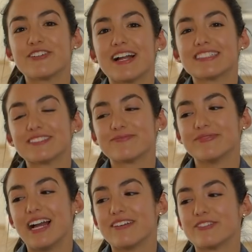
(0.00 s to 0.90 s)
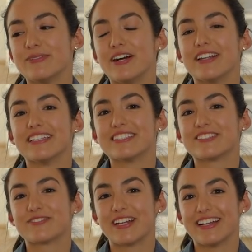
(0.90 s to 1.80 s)
You guys, I have to be honest
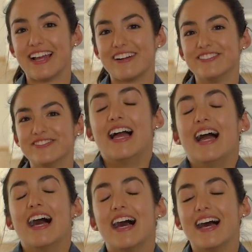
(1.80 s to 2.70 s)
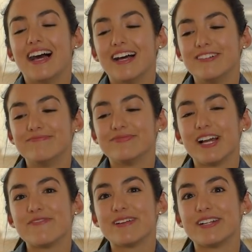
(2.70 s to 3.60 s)
right now.
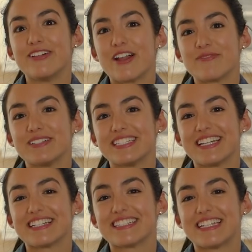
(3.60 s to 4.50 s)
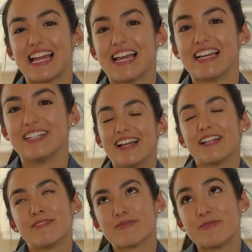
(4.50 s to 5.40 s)
I've made a lot of mistakes today.
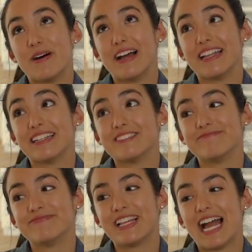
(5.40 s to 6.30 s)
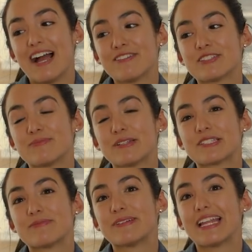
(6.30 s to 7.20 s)
Number 1, I was
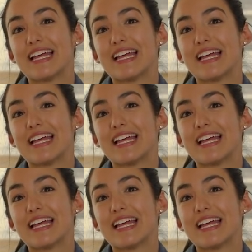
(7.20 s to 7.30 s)
supposed to put